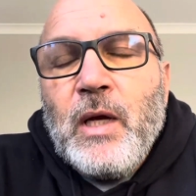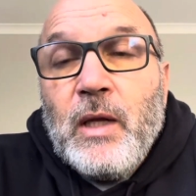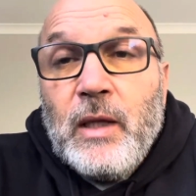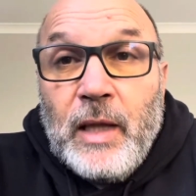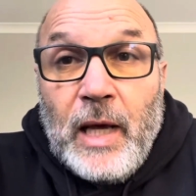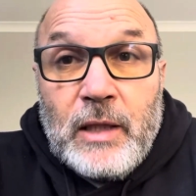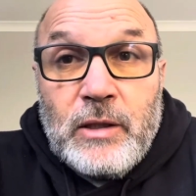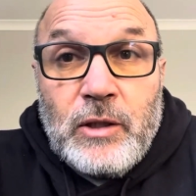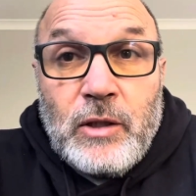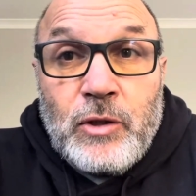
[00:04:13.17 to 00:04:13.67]

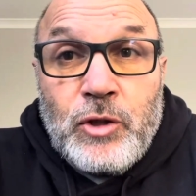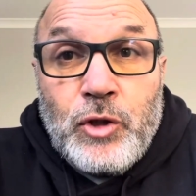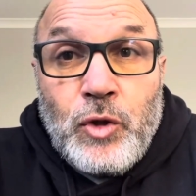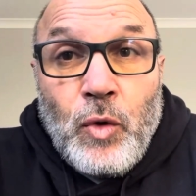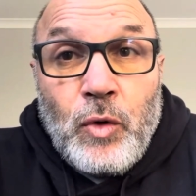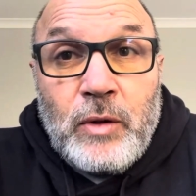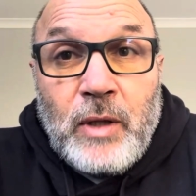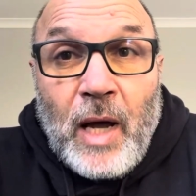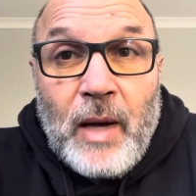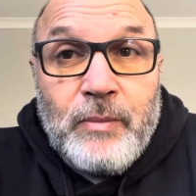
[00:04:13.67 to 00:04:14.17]
that's a
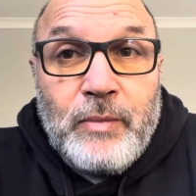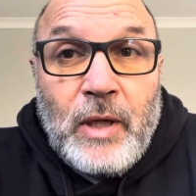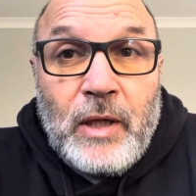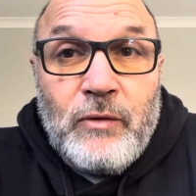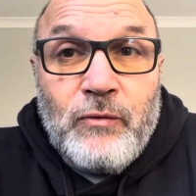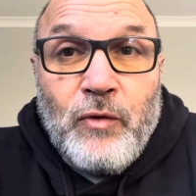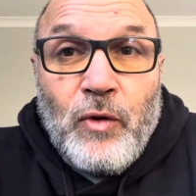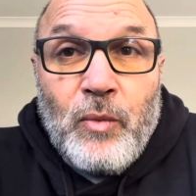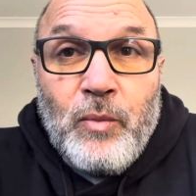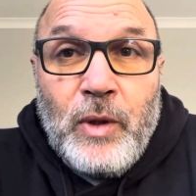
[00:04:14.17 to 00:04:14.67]
short
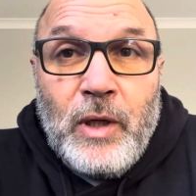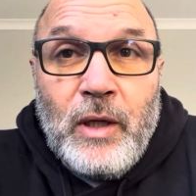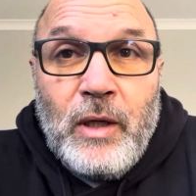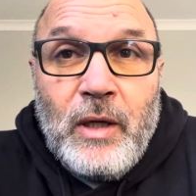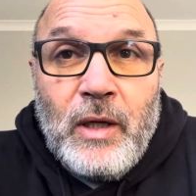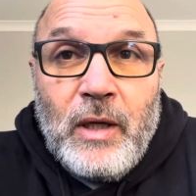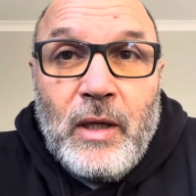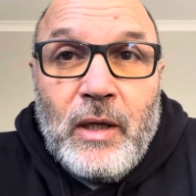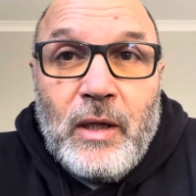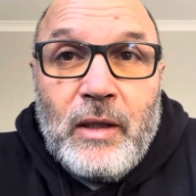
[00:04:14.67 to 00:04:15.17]
update from
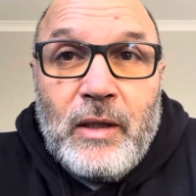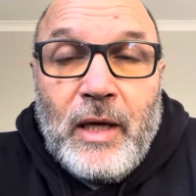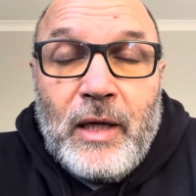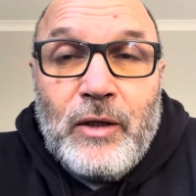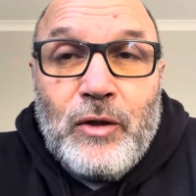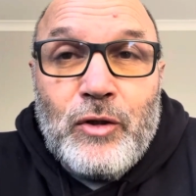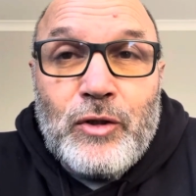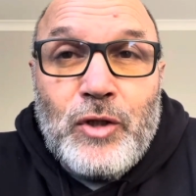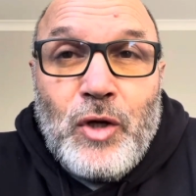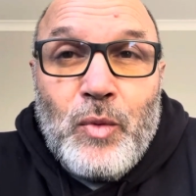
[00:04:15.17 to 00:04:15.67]
me.
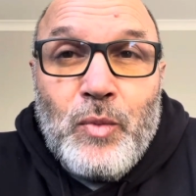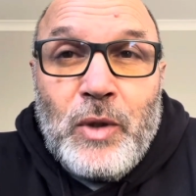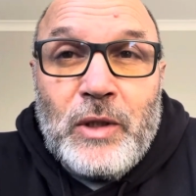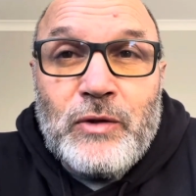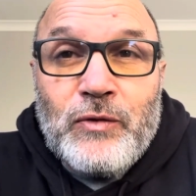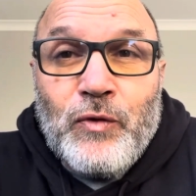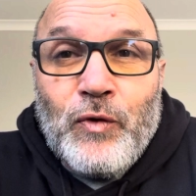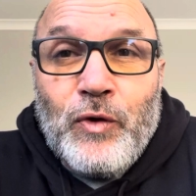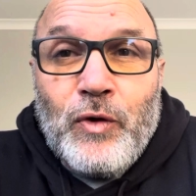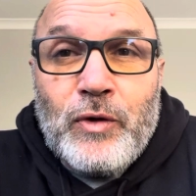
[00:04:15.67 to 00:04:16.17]
Thank you so much
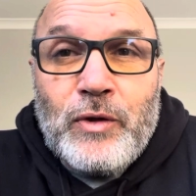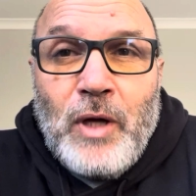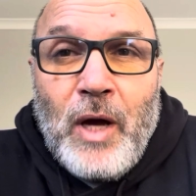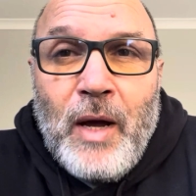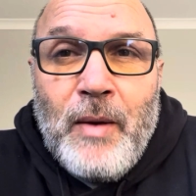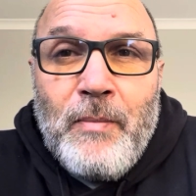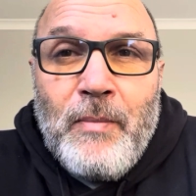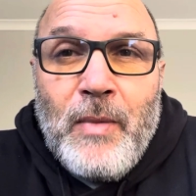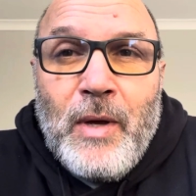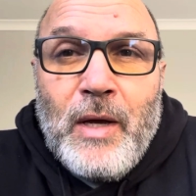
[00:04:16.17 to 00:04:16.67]
for your
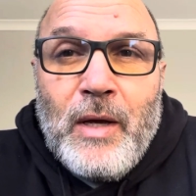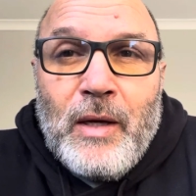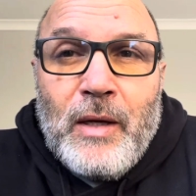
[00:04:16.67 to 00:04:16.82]
time.